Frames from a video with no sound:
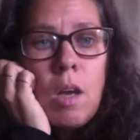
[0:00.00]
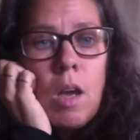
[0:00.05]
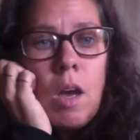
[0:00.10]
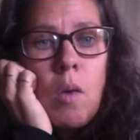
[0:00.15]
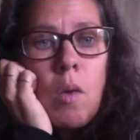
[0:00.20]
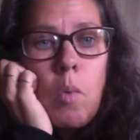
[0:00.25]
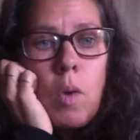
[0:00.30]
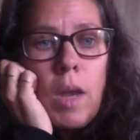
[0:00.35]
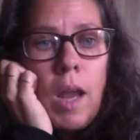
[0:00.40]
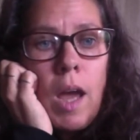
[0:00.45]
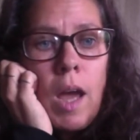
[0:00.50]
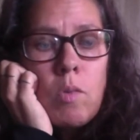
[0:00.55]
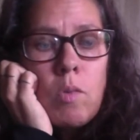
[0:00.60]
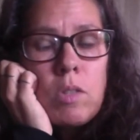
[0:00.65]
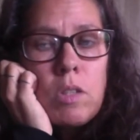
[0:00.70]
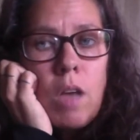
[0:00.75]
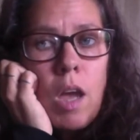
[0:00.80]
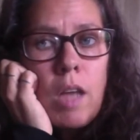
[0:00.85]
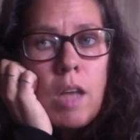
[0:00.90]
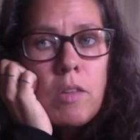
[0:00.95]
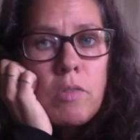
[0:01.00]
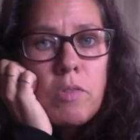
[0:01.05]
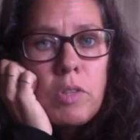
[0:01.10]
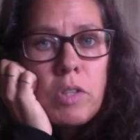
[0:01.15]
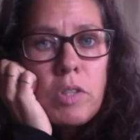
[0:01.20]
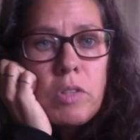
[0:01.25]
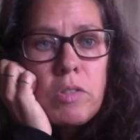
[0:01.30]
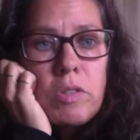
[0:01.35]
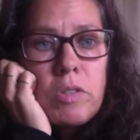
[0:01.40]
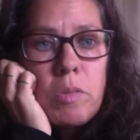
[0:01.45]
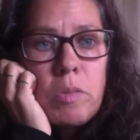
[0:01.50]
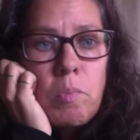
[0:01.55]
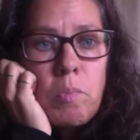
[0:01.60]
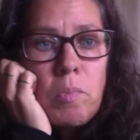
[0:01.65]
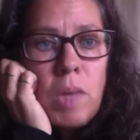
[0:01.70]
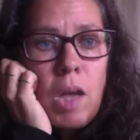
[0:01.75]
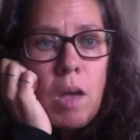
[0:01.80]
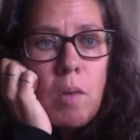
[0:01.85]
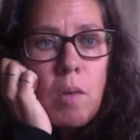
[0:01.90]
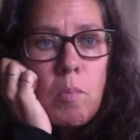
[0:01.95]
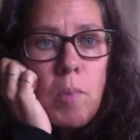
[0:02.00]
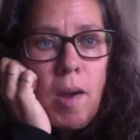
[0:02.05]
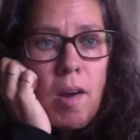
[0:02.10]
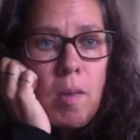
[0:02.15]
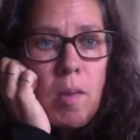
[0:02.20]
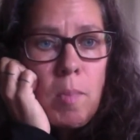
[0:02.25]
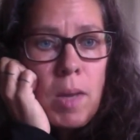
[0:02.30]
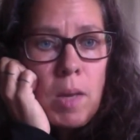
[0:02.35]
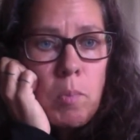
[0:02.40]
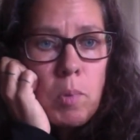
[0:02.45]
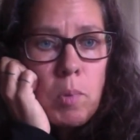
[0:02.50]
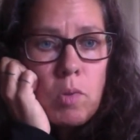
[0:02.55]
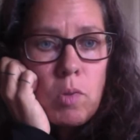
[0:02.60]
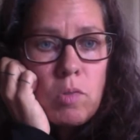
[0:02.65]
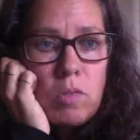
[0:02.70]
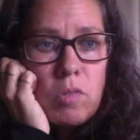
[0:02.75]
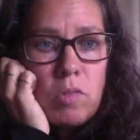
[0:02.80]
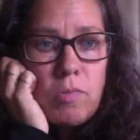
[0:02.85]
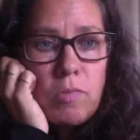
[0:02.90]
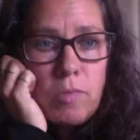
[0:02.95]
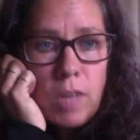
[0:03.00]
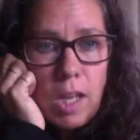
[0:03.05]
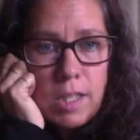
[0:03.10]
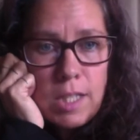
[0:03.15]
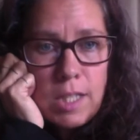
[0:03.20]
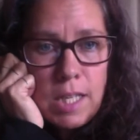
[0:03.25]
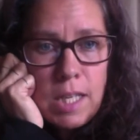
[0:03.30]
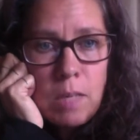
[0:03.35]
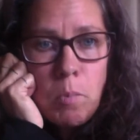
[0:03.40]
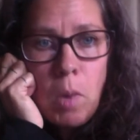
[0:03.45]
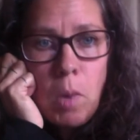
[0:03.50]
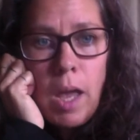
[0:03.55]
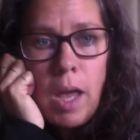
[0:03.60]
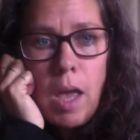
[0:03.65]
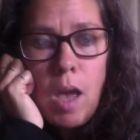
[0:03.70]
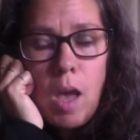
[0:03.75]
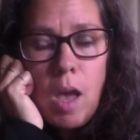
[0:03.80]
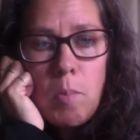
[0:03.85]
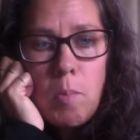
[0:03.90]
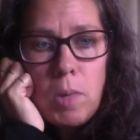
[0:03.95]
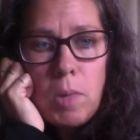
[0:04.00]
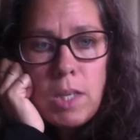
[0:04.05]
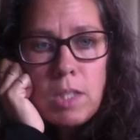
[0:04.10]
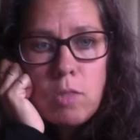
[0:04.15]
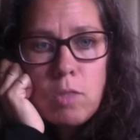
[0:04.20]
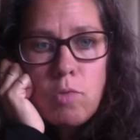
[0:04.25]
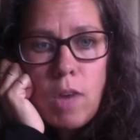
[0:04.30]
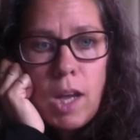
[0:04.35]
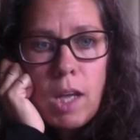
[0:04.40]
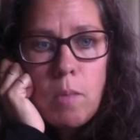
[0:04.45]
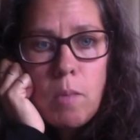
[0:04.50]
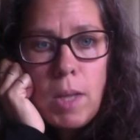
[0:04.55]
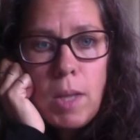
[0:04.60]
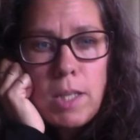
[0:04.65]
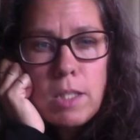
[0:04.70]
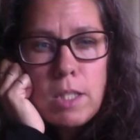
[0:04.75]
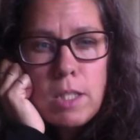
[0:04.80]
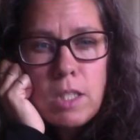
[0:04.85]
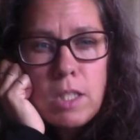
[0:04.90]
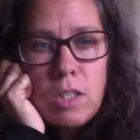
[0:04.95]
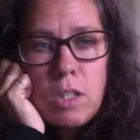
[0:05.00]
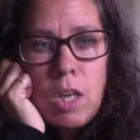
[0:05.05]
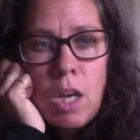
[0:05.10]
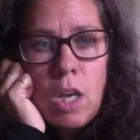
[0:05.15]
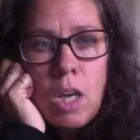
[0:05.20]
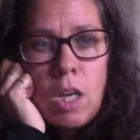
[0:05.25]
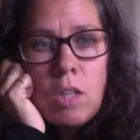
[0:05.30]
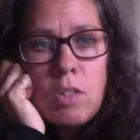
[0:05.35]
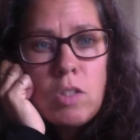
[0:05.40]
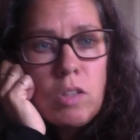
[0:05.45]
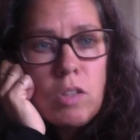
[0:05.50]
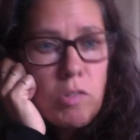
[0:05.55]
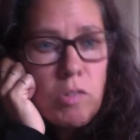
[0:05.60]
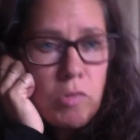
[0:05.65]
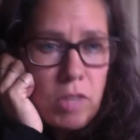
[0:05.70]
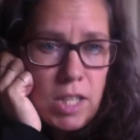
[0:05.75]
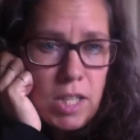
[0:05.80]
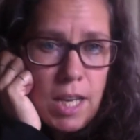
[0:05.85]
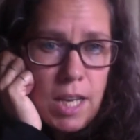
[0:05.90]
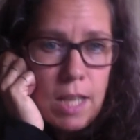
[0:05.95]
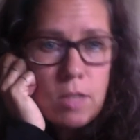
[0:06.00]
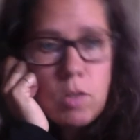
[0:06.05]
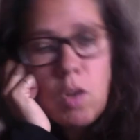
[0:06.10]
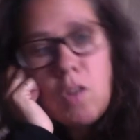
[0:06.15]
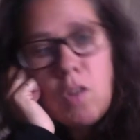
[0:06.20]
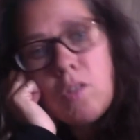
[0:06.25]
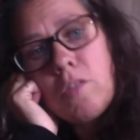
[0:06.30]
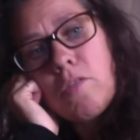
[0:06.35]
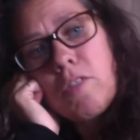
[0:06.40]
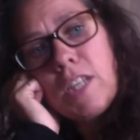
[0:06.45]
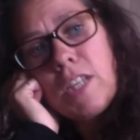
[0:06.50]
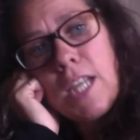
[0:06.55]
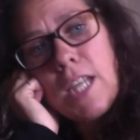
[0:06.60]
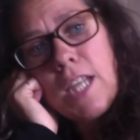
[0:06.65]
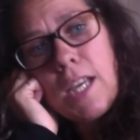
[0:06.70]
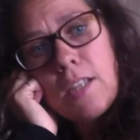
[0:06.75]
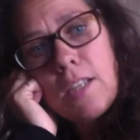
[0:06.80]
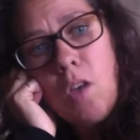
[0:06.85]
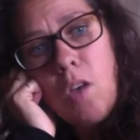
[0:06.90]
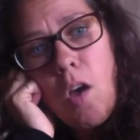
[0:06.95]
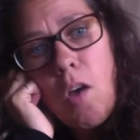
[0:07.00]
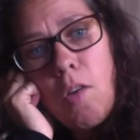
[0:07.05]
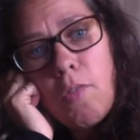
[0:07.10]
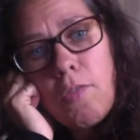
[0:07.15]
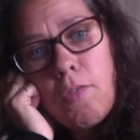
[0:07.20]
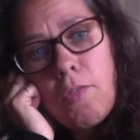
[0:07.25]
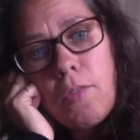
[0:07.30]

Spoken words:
When I was going through some perimenopausal flooding, my herbalist recommended doing 3 days on, 3 days off,